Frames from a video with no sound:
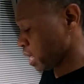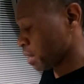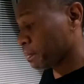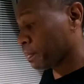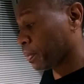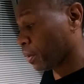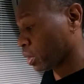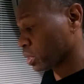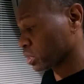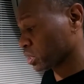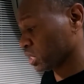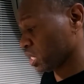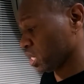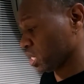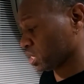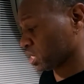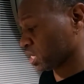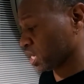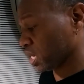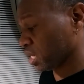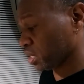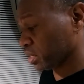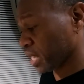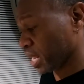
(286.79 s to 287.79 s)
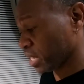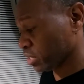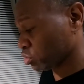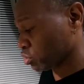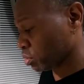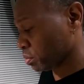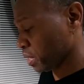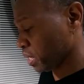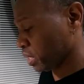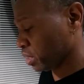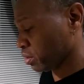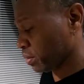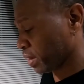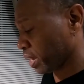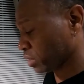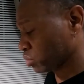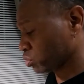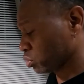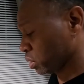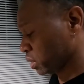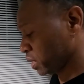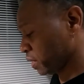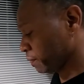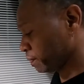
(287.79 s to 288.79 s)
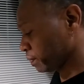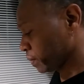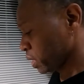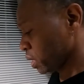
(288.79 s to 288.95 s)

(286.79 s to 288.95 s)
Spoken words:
parsley salad and tomato, actually,